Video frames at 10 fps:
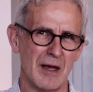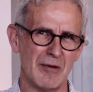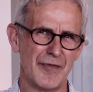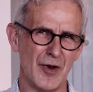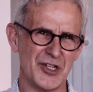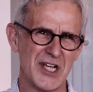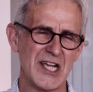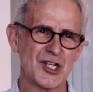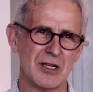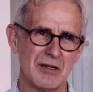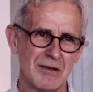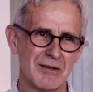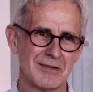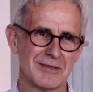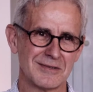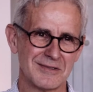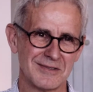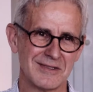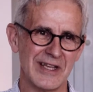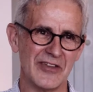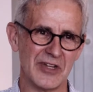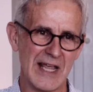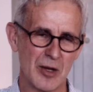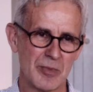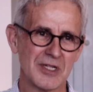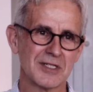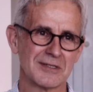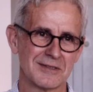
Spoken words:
Flirtation is an element.